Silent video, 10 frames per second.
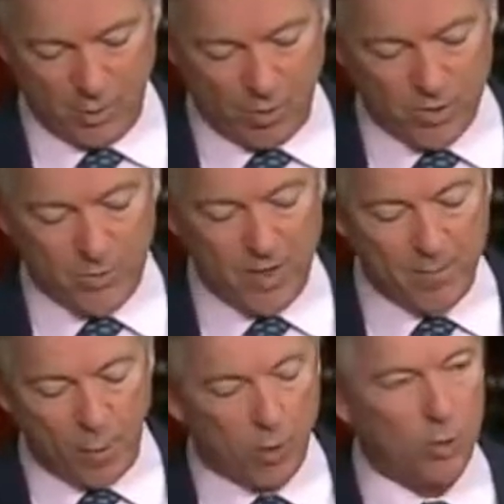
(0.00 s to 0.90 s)
We've spent
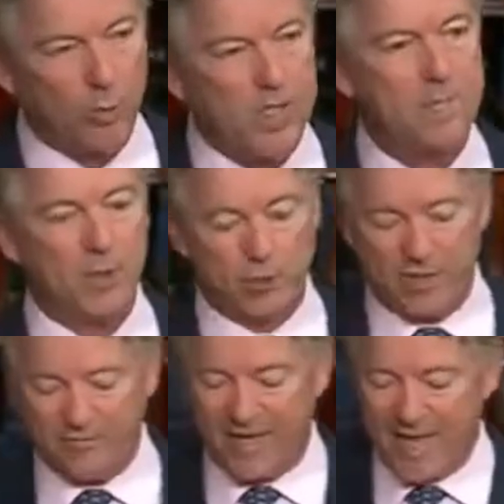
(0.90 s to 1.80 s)
more to rebuild
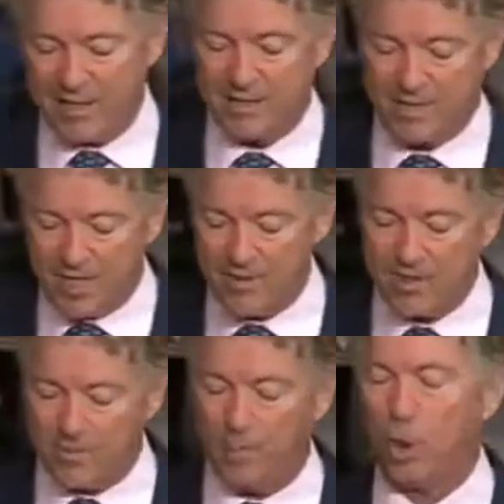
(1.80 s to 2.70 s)
Afghanistan than
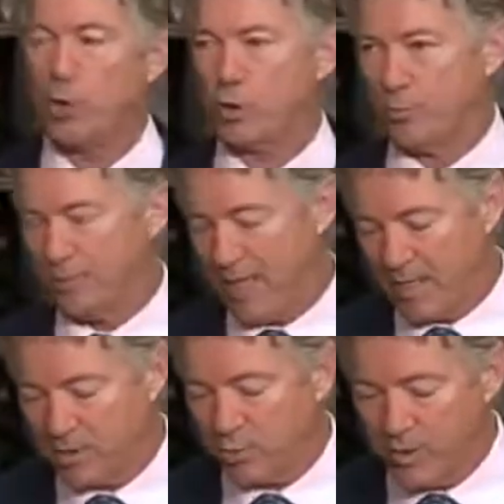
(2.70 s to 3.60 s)
the Marshall
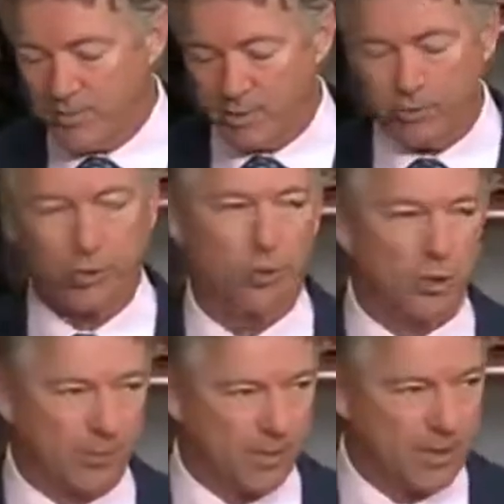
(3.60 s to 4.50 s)
Plan to rebuild
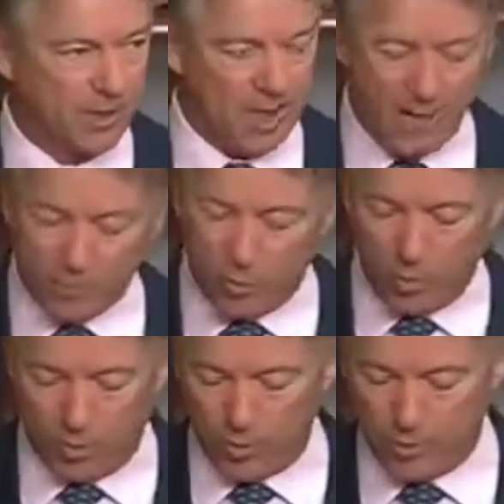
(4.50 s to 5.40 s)
Europe after
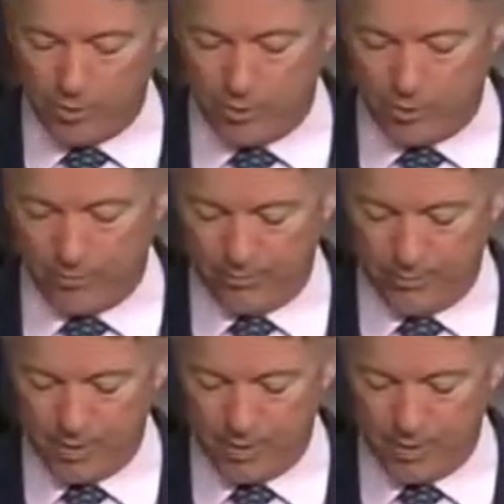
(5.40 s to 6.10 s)
World War Two.